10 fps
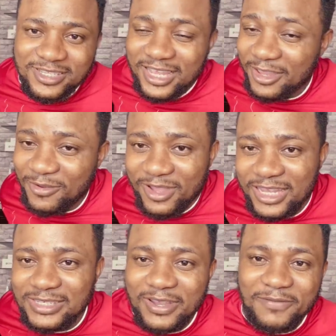Thank you
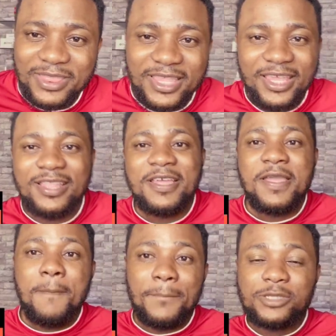guys for everything.
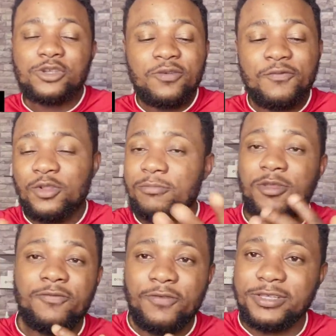Make sure you follow me
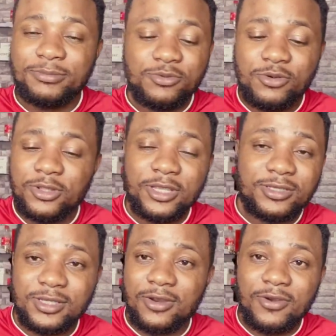on Facebook, on
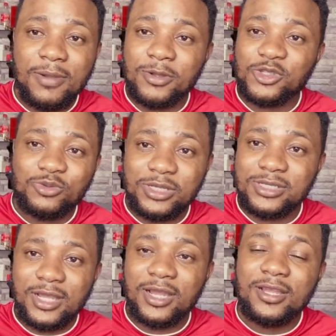Instagram, on
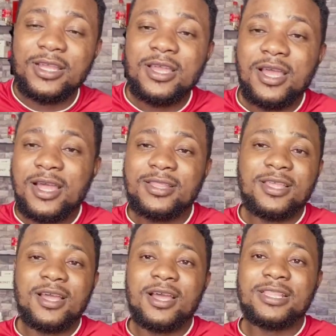Twitter, and
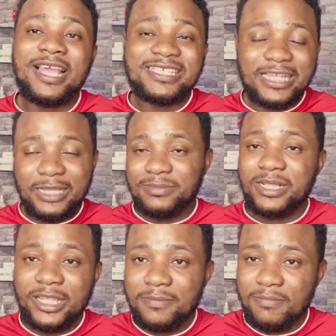that's
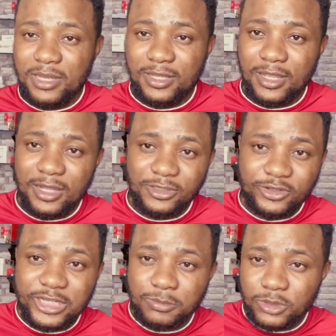Adamslink Media.
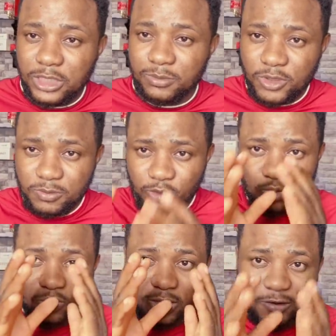Try as much as possible
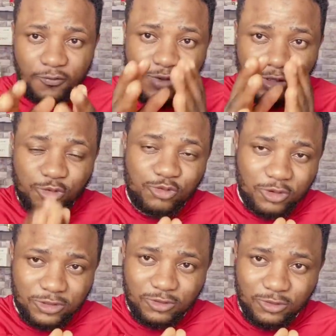to, if you are
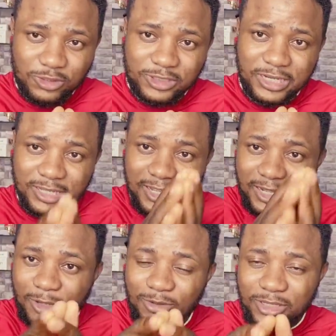new to this channel,
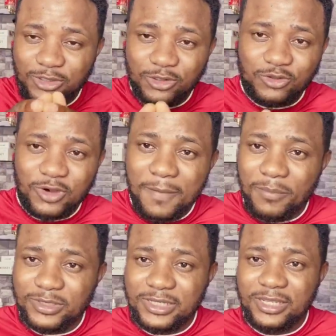click on that subscribe
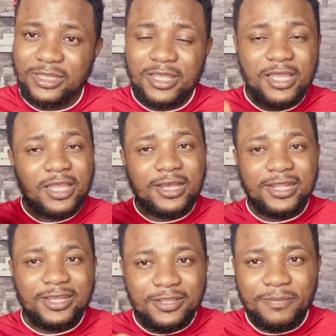button,
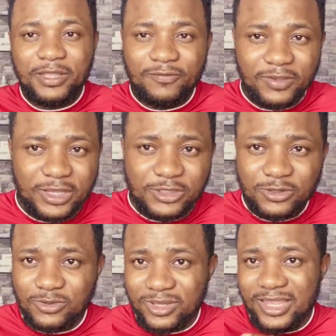click on the bell notification
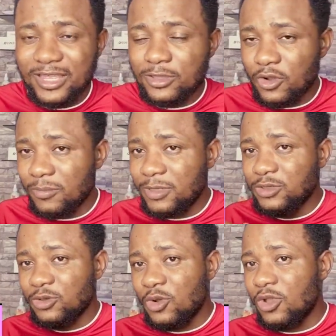to get updates
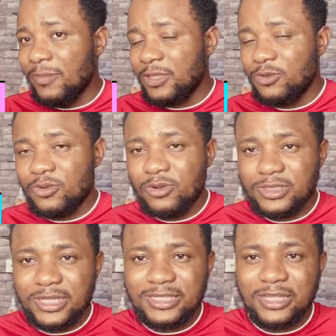on all my new
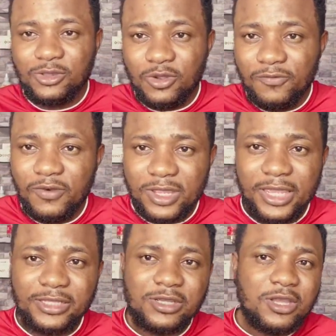content, and don't
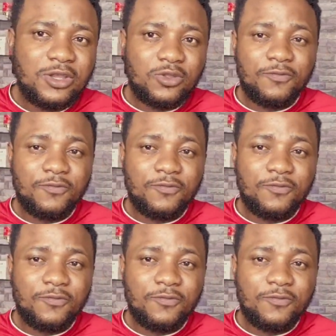forget to